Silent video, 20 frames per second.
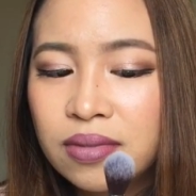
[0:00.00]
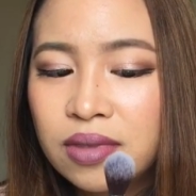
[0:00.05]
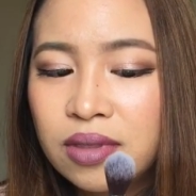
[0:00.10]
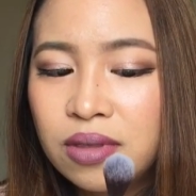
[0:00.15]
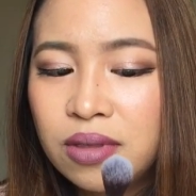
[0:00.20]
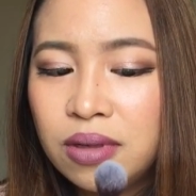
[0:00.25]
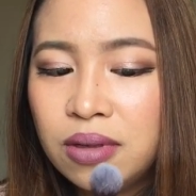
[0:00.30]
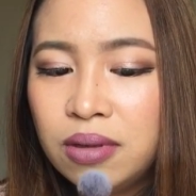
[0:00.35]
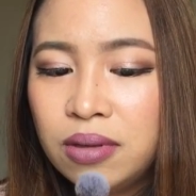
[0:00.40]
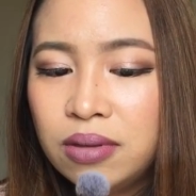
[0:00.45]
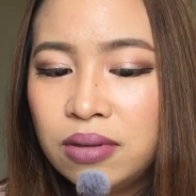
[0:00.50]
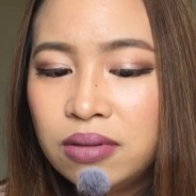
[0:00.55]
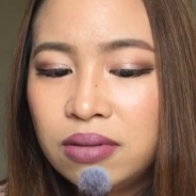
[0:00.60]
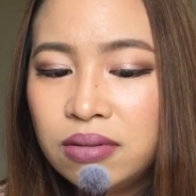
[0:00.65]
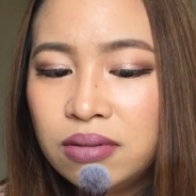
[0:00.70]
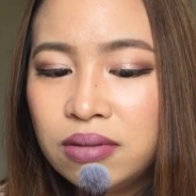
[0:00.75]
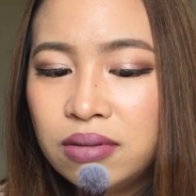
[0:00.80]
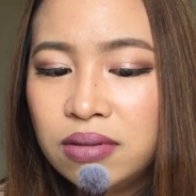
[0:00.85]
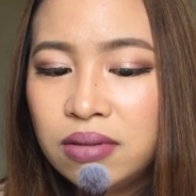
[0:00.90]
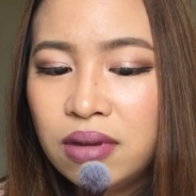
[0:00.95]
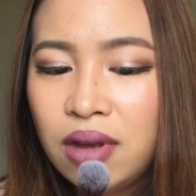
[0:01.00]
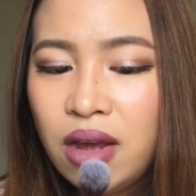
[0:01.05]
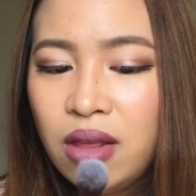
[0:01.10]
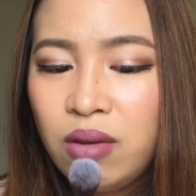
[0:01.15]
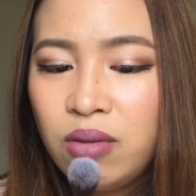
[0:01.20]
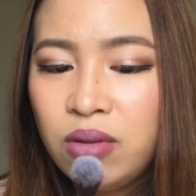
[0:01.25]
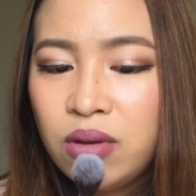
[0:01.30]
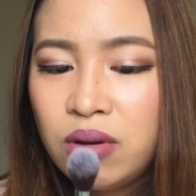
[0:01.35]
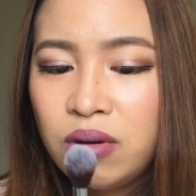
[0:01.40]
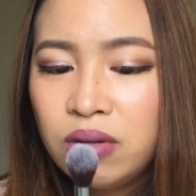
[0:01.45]
So I
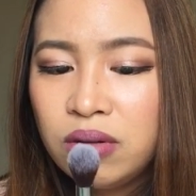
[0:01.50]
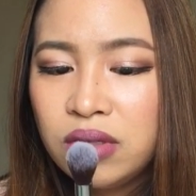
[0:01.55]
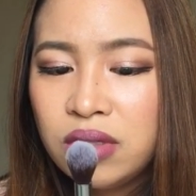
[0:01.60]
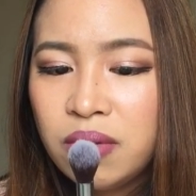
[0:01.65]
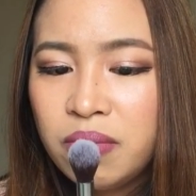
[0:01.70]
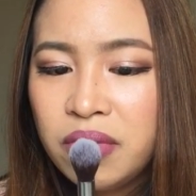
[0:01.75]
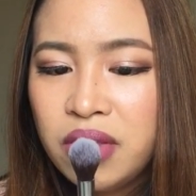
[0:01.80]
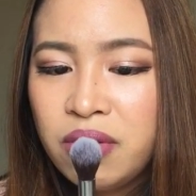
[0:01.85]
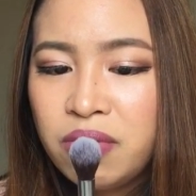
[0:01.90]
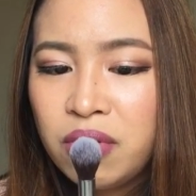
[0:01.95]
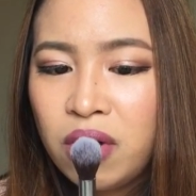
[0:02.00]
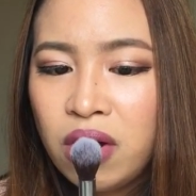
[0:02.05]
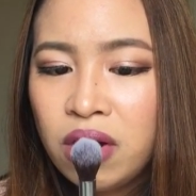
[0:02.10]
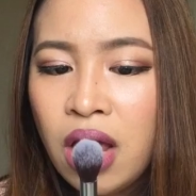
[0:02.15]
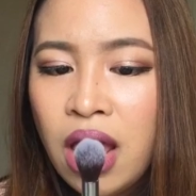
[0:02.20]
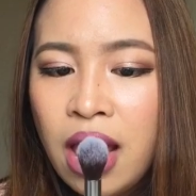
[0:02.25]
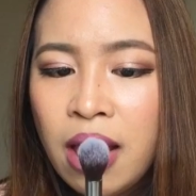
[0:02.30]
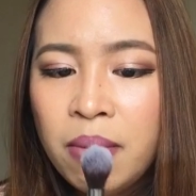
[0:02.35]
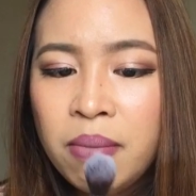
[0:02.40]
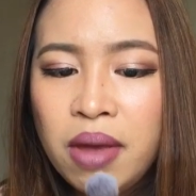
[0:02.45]
don't know, something wrong.